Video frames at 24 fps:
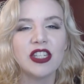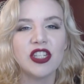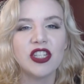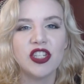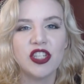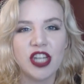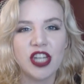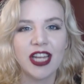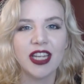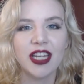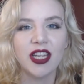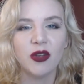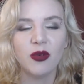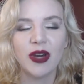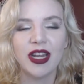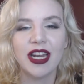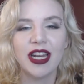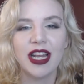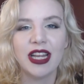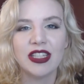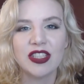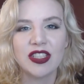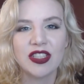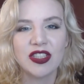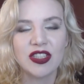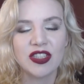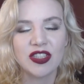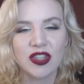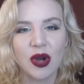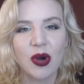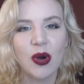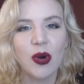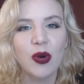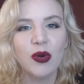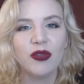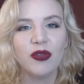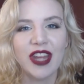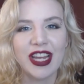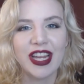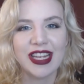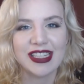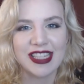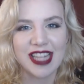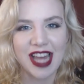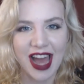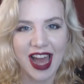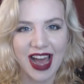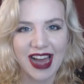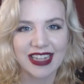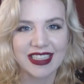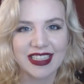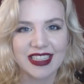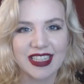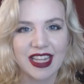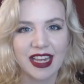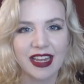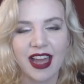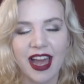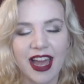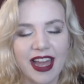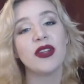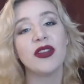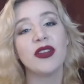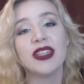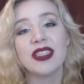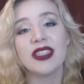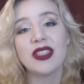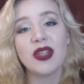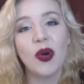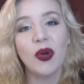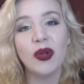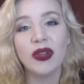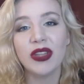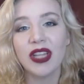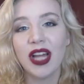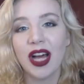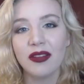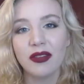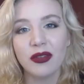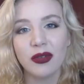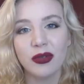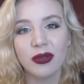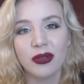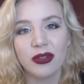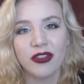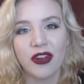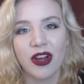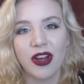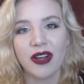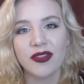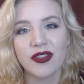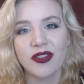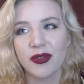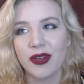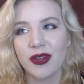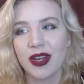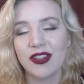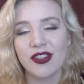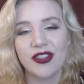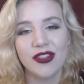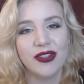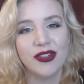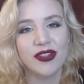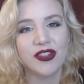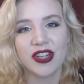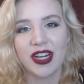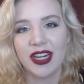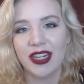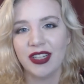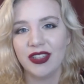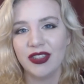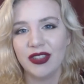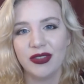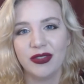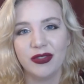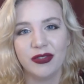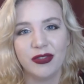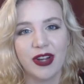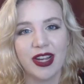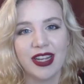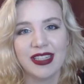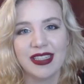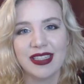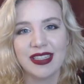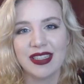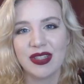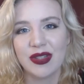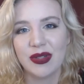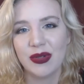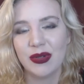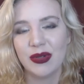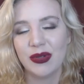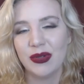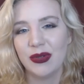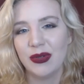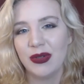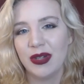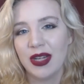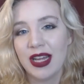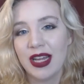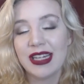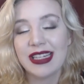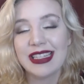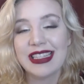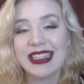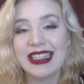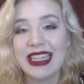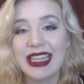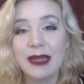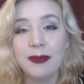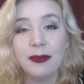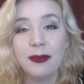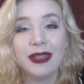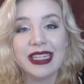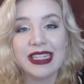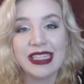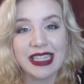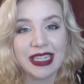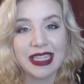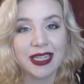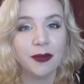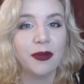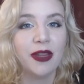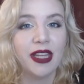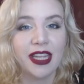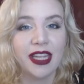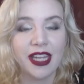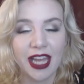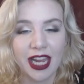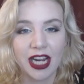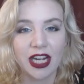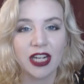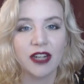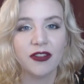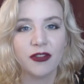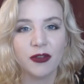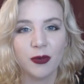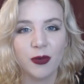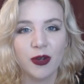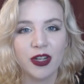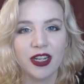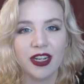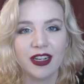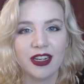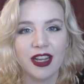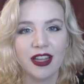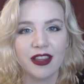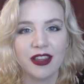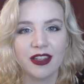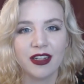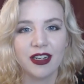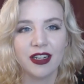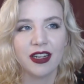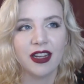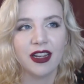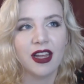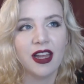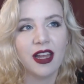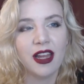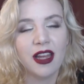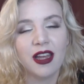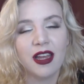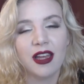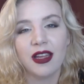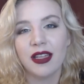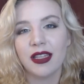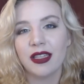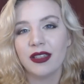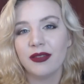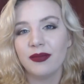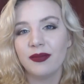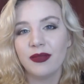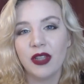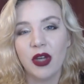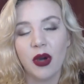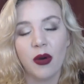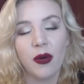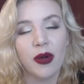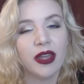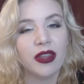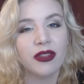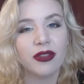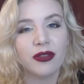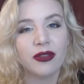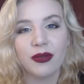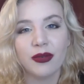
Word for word: genuine and so fantastic. So this whole novel revolves around two childhood friends who deeply, deeply care for one another, going